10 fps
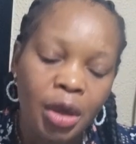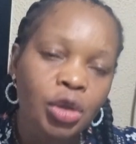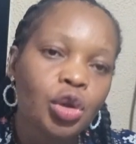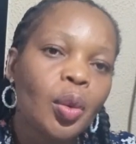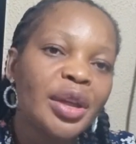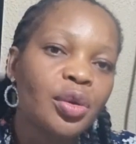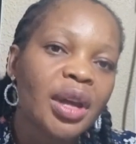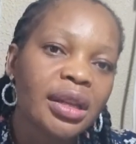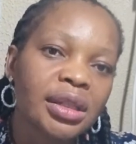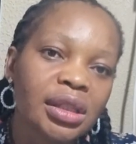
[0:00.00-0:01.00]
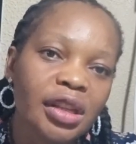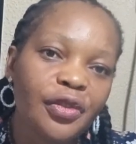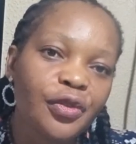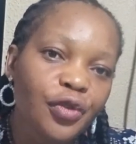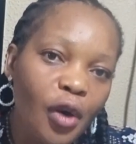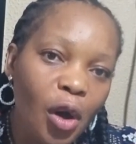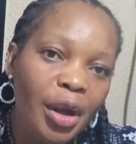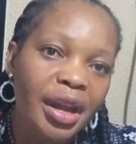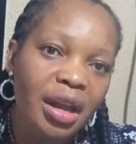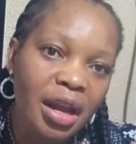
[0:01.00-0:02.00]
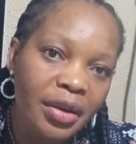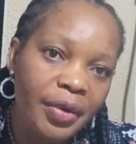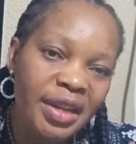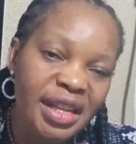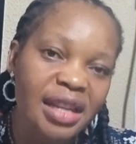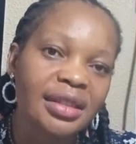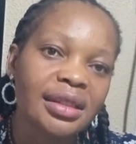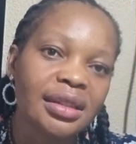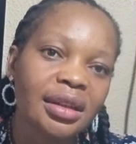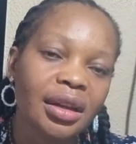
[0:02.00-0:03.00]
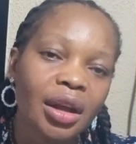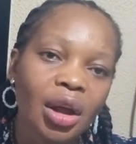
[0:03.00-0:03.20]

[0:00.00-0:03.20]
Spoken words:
So when you get the 4 ingredients,